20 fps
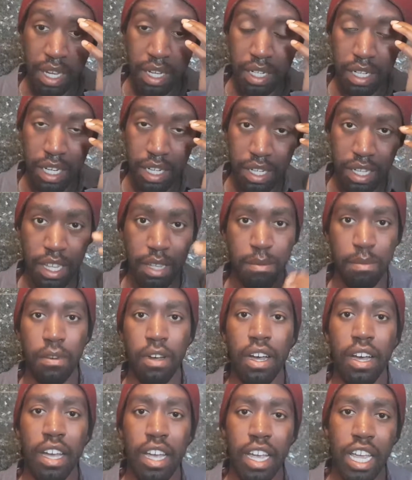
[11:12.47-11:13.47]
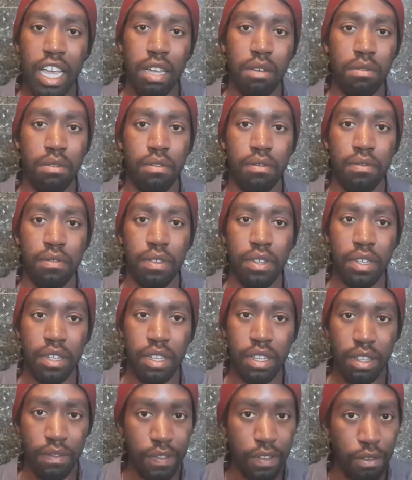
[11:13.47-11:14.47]
need to get by with
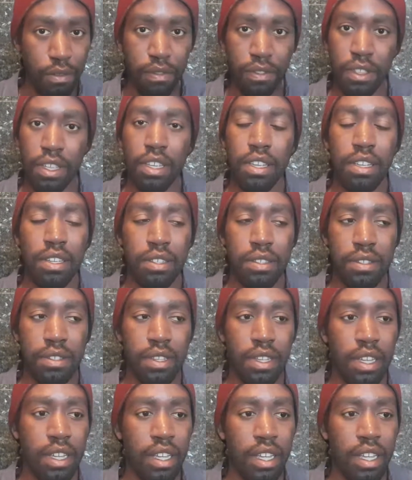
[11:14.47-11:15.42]
a few things,